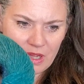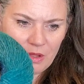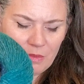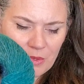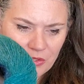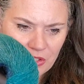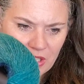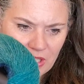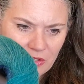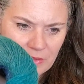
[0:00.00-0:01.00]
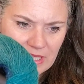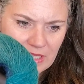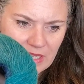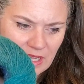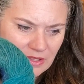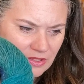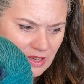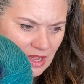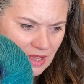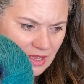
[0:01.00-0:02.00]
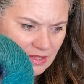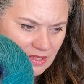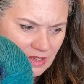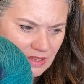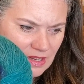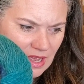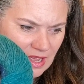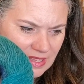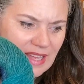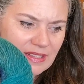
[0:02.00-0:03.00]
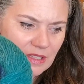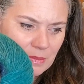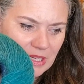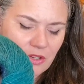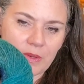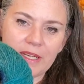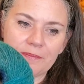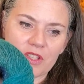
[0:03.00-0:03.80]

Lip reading: almost a green color, yeah, a little bit of green.